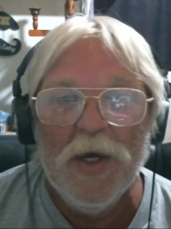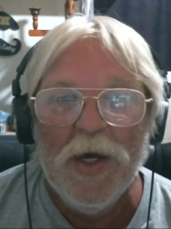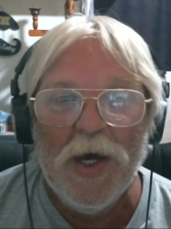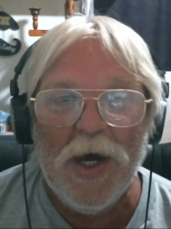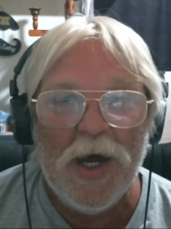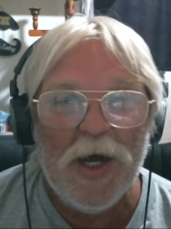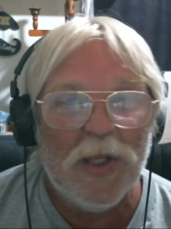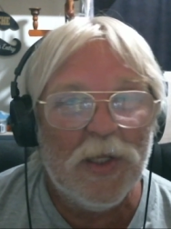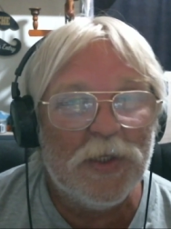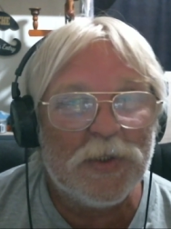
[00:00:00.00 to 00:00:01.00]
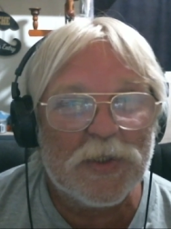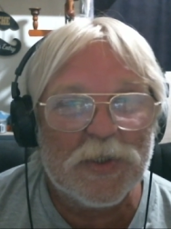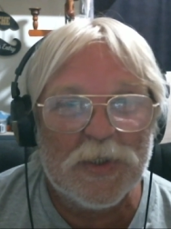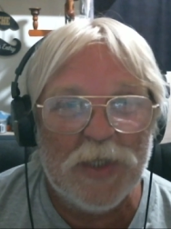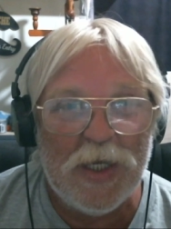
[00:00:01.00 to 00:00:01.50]
Uh, let's
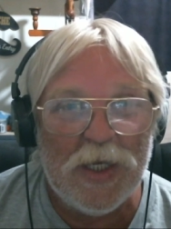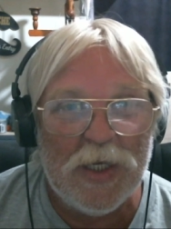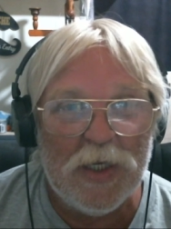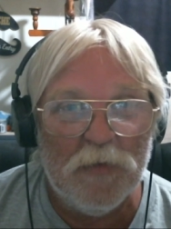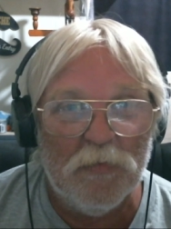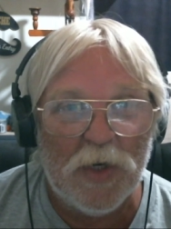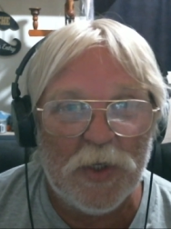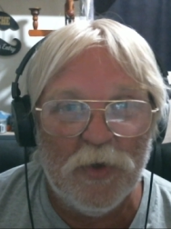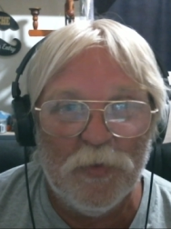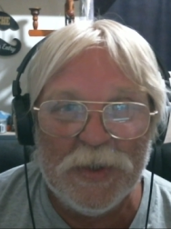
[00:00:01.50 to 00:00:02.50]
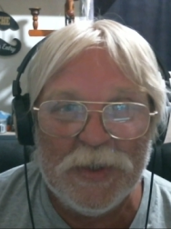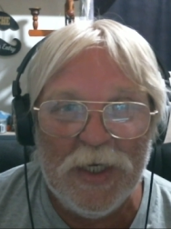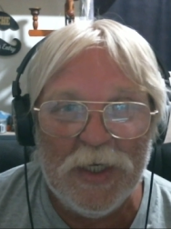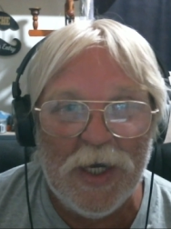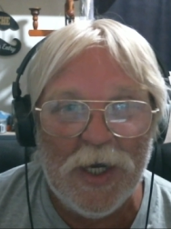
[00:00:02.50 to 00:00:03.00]
see. Mario
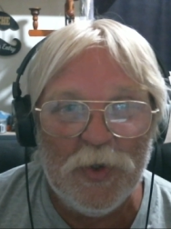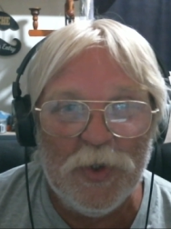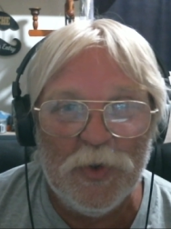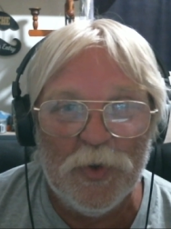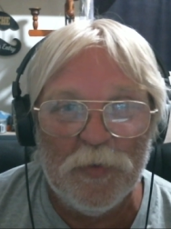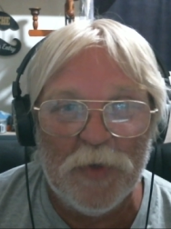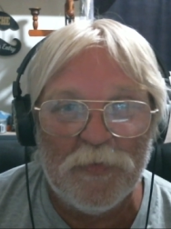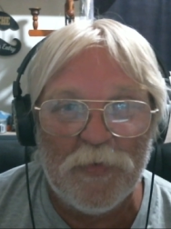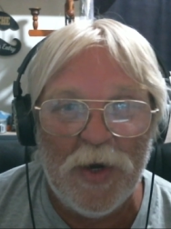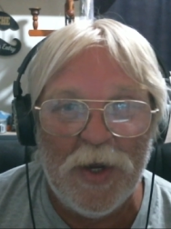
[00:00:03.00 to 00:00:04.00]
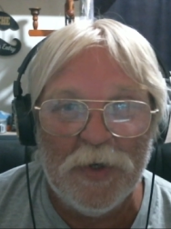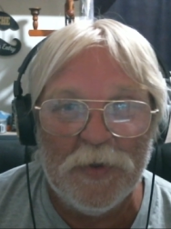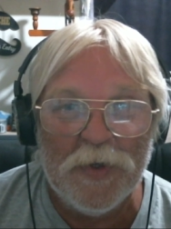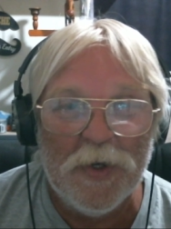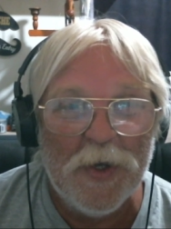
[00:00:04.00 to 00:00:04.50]
Medina, how you doing, my
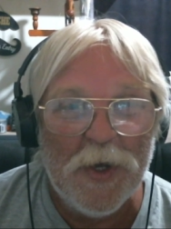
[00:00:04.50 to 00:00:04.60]
friend?